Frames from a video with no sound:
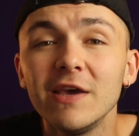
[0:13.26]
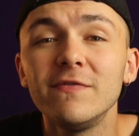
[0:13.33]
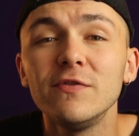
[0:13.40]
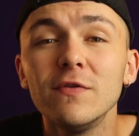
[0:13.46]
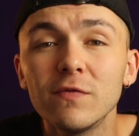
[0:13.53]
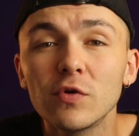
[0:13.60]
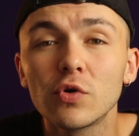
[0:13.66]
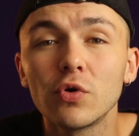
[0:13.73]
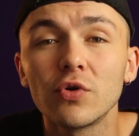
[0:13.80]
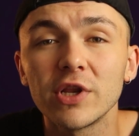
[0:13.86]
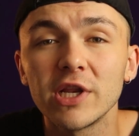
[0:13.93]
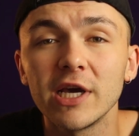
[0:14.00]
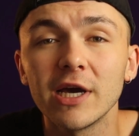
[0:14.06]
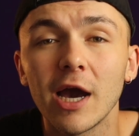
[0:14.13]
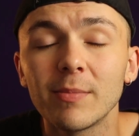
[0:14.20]
If you've
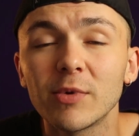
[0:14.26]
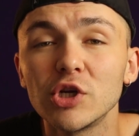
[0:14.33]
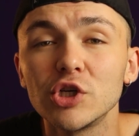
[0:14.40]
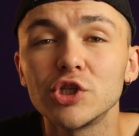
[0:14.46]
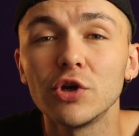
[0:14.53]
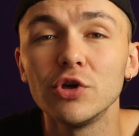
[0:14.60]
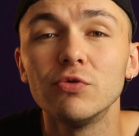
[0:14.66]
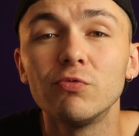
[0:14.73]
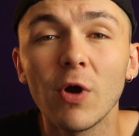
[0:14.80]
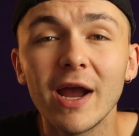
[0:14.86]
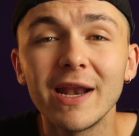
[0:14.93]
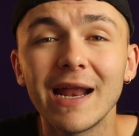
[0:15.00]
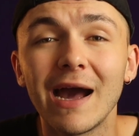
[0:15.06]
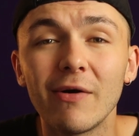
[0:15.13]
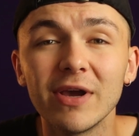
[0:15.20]
recorded it, I'm going to show you
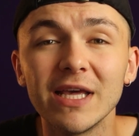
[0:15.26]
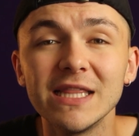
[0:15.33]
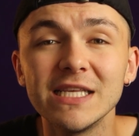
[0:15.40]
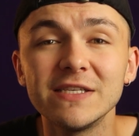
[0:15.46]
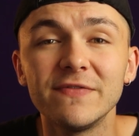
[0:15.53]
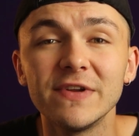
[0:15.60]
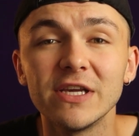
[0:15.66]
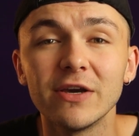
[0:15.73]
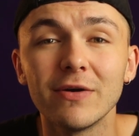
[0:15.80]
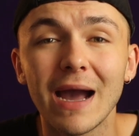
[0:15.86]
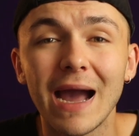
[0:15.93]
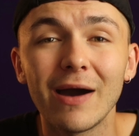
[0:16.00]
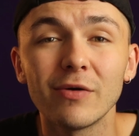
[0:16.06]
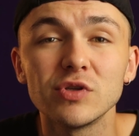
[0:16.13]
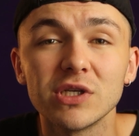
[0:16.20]
right now in this video
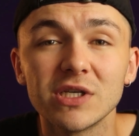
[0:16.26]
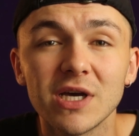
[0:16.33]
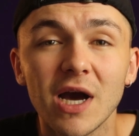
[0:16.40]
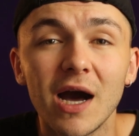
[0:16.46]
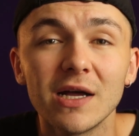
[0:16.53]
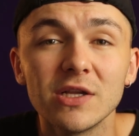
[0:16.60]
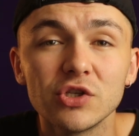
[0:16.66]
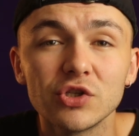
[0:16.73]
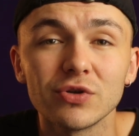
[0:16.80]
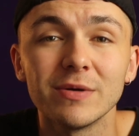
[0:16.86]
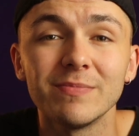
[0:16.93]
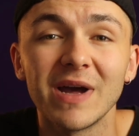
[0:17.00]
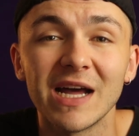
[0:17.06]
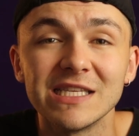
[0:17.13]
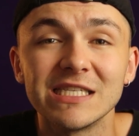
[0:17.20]
how to cut,
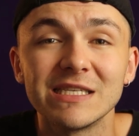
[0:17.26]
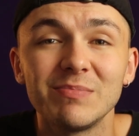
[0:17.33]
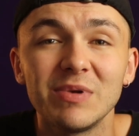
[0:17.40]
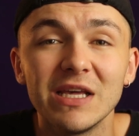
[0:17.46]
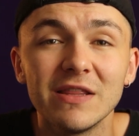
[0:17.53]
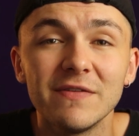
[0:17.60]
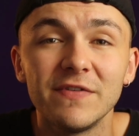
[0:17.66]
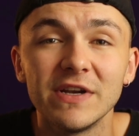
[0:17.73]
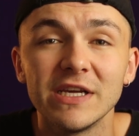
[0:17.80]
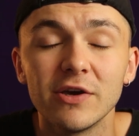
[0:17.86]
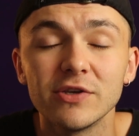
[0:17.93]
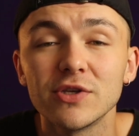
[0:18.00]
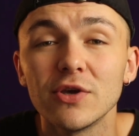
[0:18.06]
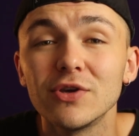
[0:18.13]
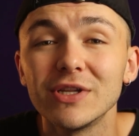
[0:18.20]
trim and split the video
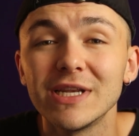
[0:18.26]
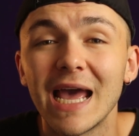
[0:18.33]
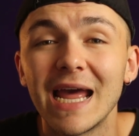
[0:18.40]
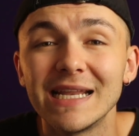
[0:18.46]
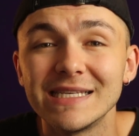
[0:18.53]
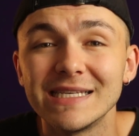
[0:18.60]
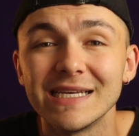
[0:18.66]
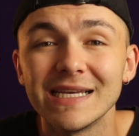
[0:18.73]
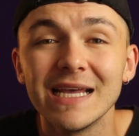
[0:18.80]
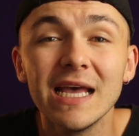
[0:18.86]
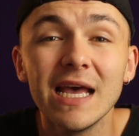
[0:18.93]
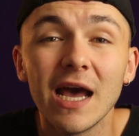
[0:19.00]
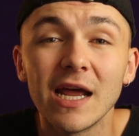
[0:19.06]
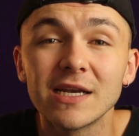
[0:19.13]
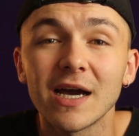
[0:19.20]
so you can edit it
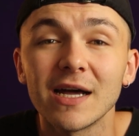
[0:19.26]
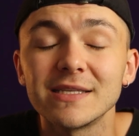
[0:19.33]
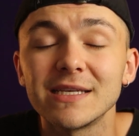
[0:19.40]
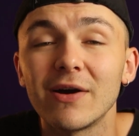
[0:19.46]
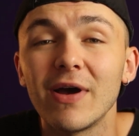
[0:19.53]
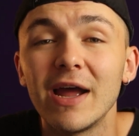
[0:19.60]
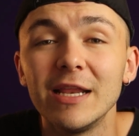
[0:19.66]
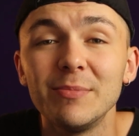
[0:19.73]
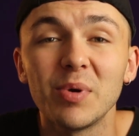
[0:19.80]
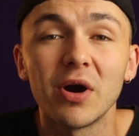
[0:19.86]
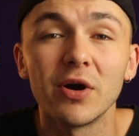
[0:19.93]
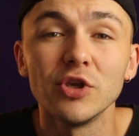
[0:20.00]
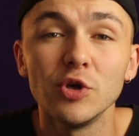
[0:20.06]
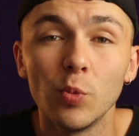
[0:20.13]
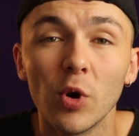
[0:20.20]
and cut out any
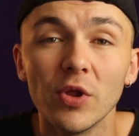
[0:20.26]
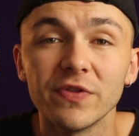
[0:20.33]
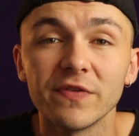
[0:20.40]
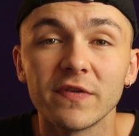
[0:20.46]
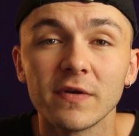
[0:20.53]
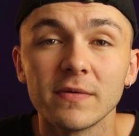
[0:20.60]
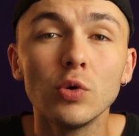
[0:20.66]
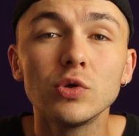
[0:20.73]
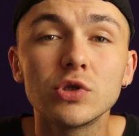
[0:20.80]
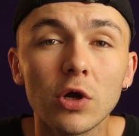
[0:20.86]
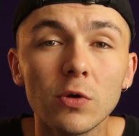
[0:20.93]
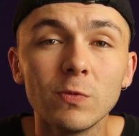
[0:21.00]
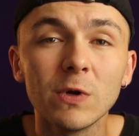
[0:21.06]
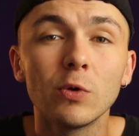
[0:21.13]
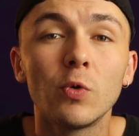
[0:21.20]
part you want. Also
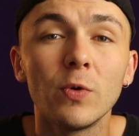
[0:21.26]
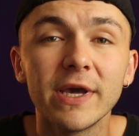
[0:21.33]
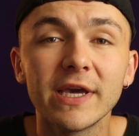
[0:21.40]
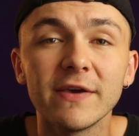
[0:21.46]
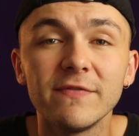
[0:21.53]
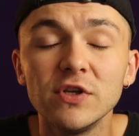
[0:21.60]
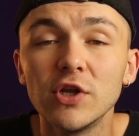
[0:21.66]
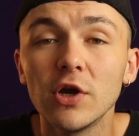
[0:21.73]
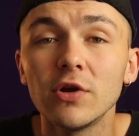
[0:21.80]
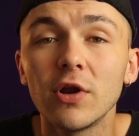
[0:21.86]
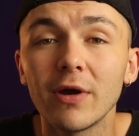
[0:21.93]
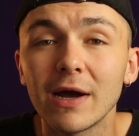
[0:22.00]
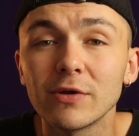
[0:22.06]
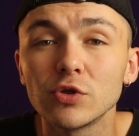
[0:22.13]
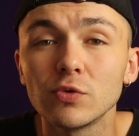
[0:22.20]
real quick, if you don't know
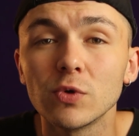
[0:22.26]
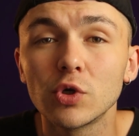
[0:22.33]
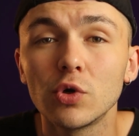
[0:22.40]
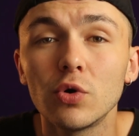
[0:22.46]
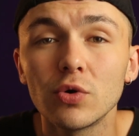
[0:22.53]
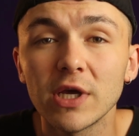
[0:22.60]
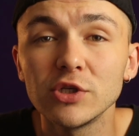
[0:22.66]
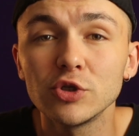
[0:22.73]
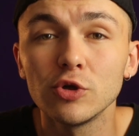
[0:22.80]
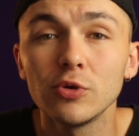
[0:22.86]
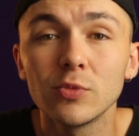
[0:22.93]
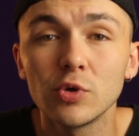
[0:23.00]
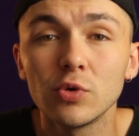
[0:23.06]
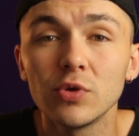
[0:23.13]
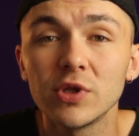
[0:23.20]
how to record a
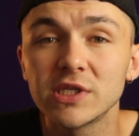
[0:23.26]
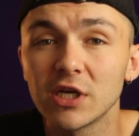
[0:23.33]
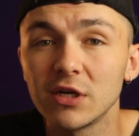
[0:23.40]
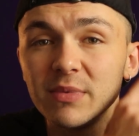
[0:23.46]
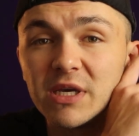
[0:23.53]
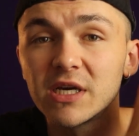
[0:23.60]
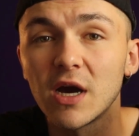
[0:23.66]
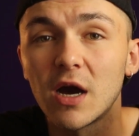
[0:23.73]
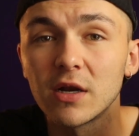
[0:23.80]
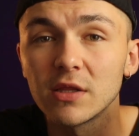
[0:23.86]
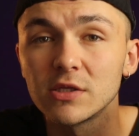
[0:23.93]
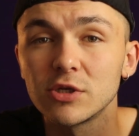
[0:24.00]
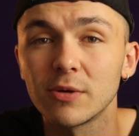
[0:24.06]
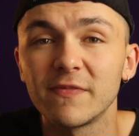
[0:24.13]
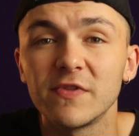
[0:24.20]
Zoom call, there's going to be a card at
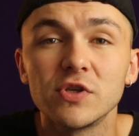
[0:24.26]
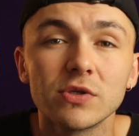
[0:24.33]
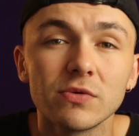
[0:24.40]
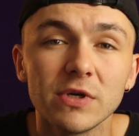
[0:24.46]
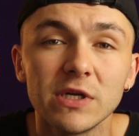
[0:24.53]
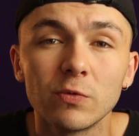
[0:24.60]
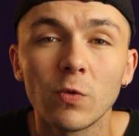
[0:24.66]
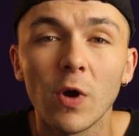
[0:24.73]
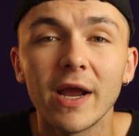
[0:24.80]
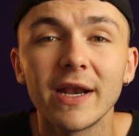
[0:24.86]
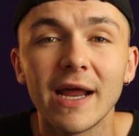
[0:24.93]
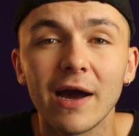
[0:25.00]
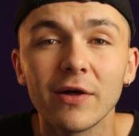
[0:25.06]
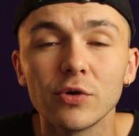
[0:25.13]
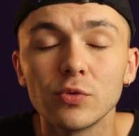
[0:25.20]
the top of the screen right
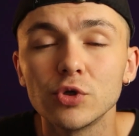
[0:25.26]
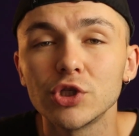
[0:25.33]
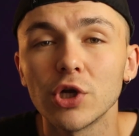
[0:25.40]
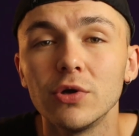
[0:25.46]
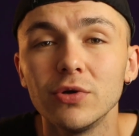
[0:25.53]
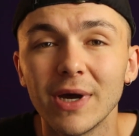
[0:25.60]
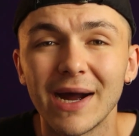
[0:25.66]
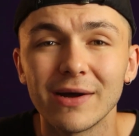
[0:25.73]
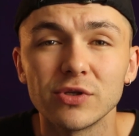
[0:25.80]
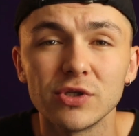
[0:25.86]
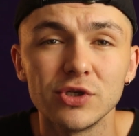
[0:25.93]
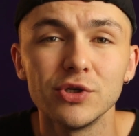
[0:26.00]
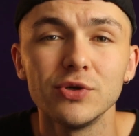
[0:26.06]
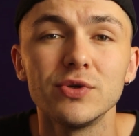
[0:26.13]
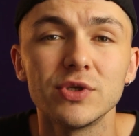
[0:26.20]
now that will show you how to
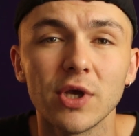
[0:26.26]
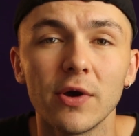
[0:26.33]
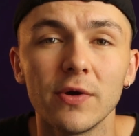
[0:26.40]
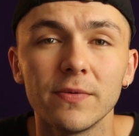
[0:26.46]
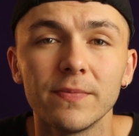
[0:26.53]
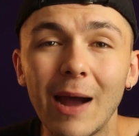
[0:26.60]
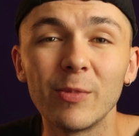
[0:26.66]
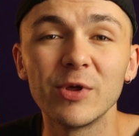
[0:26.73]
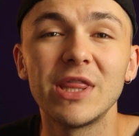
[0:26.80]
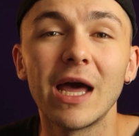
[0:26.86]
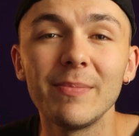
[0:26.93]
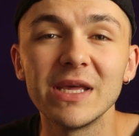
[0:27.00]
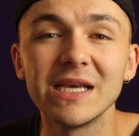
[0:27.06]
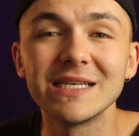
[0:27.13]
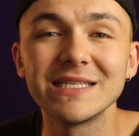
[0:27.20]
do so. And with
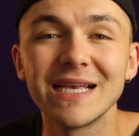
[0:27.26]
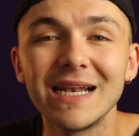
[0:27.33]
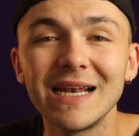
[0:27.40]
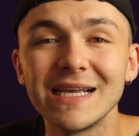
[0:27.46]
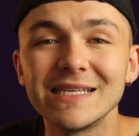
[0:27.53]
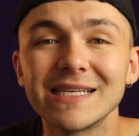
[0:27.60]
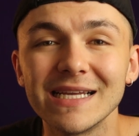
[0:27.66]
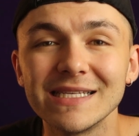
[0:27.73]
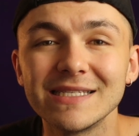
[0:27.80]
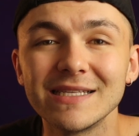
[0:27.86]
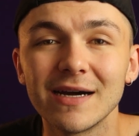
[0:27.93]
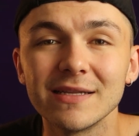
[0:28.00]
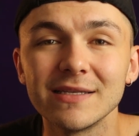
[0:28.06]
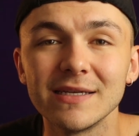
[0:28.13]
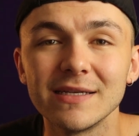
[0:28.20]
that being said, let's get
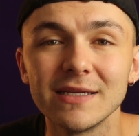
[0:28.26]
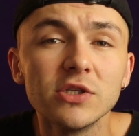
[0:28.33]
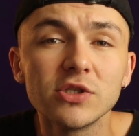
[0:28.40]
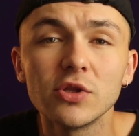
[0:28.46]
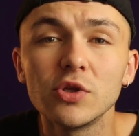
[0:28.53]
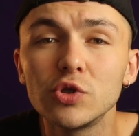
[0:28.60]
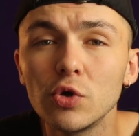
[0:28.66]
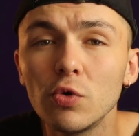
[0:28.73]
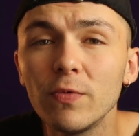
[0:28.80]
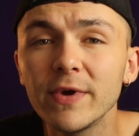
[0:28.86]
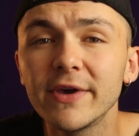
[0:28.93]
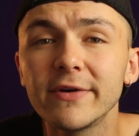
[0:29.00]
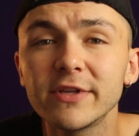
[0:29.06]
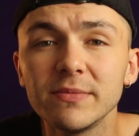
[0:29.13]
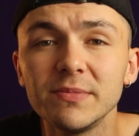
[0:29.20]
started. So the tool we're
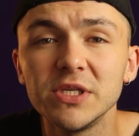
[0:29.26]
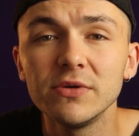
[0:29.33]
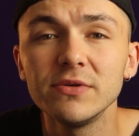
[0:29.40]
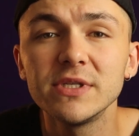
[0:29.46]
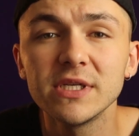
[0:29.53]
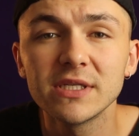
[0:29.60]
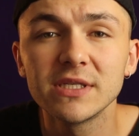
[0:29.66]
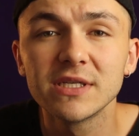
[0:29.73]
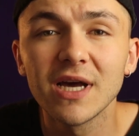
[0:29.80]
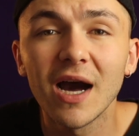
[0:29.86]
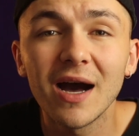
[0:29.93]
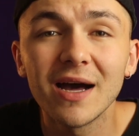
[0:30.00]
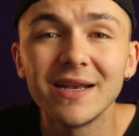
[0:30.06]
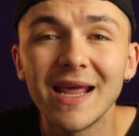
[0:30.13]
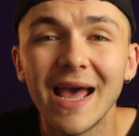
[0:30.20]
going to be using to cut
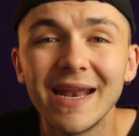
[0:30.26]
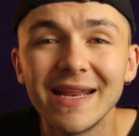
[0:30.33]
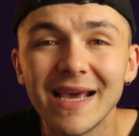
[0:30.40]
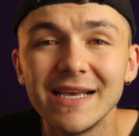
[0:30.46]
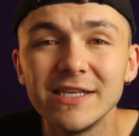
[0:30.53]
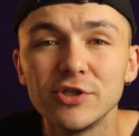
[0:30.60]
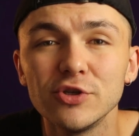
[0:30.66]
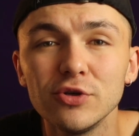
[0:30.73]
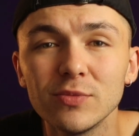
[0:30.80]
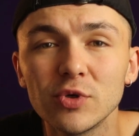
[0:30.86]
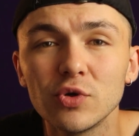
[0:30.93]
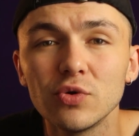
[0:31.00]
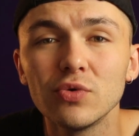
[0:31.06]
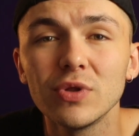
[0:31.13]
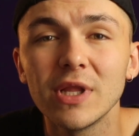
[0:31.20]
cut and edit a Zoom
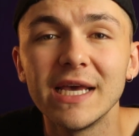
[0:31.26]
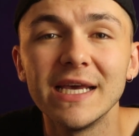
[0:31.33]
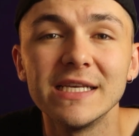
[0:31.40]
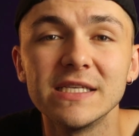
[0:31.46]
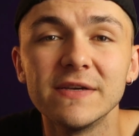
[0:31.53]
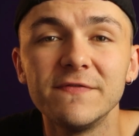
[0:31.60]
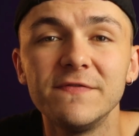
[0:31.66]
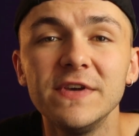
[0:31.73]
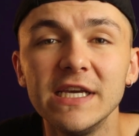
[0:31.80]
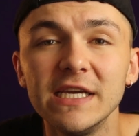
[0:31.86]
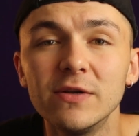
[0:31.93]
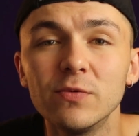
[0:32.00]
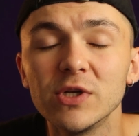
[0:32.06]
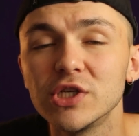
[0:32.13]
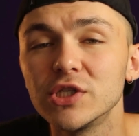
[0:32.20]
call is
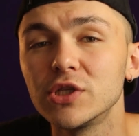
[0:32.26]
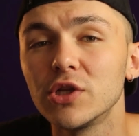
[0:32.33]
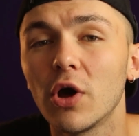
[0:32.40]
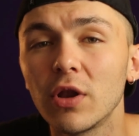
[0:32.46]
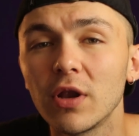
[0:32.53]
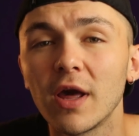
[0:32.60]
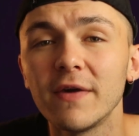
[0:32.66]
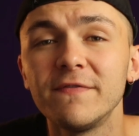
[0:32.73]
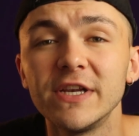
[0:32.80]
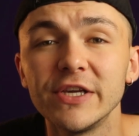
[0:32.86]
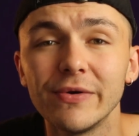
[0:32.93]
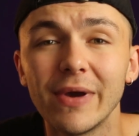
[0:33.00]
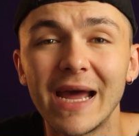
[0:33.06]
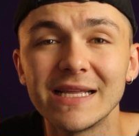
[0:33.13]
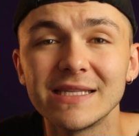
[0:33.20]
Veed, which is an online
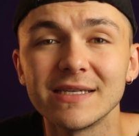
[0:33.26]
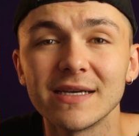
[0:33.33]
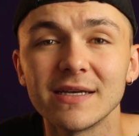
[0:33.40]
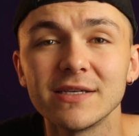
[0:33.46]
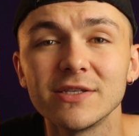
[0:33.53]
video editor.